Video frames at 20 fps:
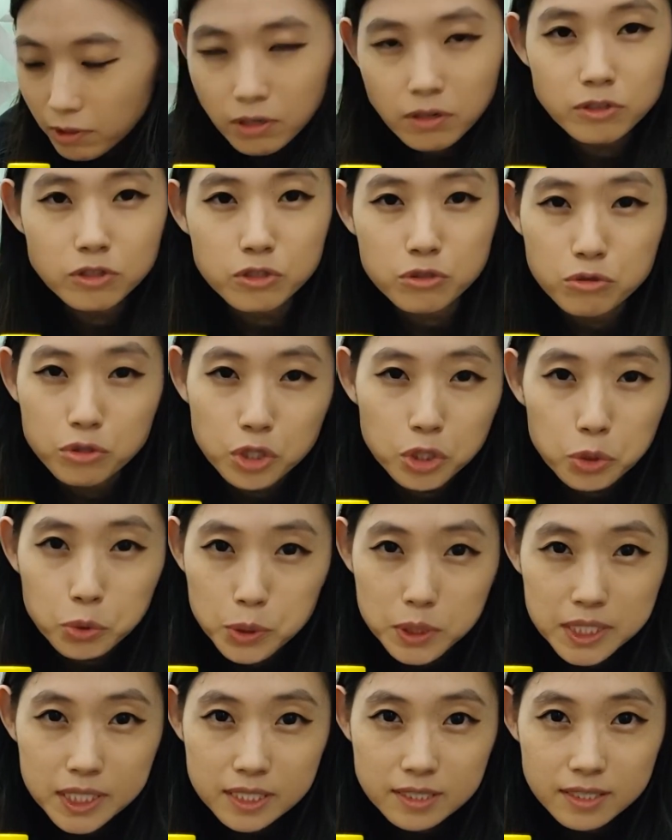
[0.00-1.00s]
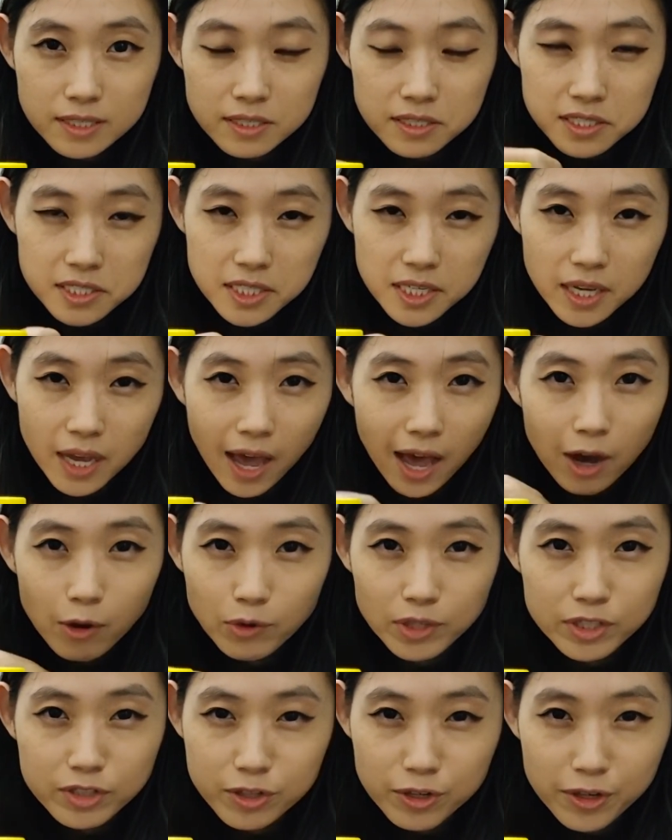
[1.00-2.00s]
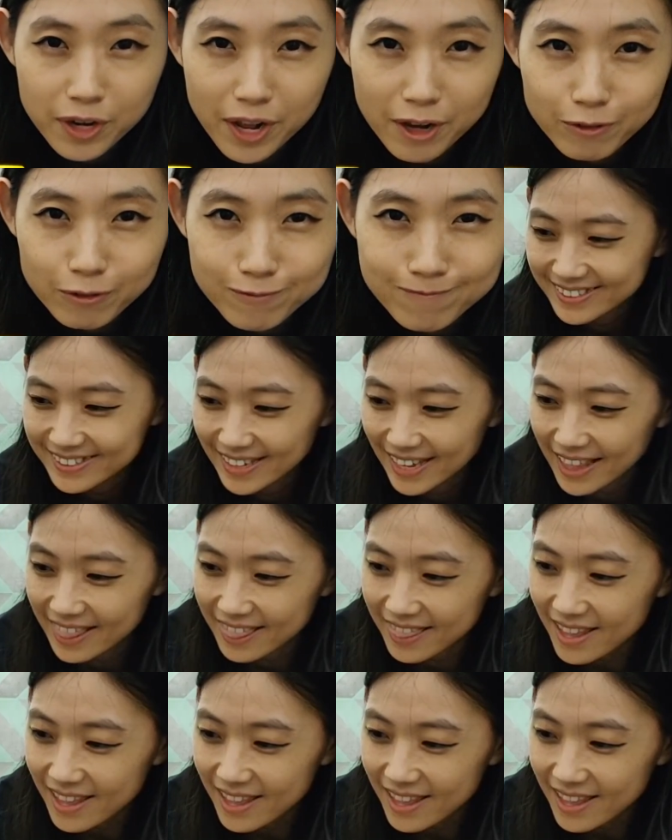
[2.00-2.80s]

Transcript: gonna just use this and see how it turns out. And